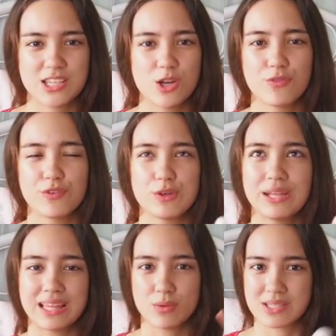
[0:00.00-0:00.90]
You know, if you
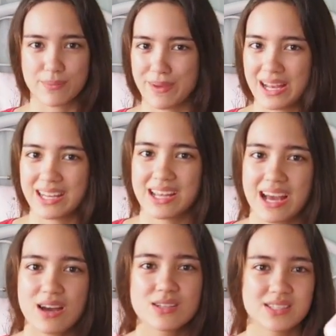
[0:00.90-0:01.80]
like the ones at Pancake
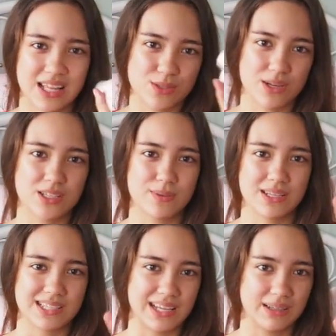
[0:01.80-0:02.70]
House, that's what it
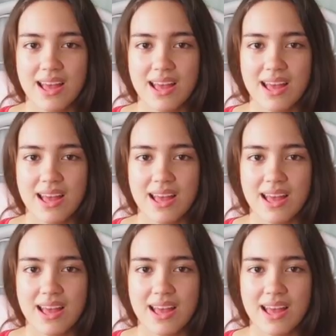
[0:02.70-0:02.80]
smells like.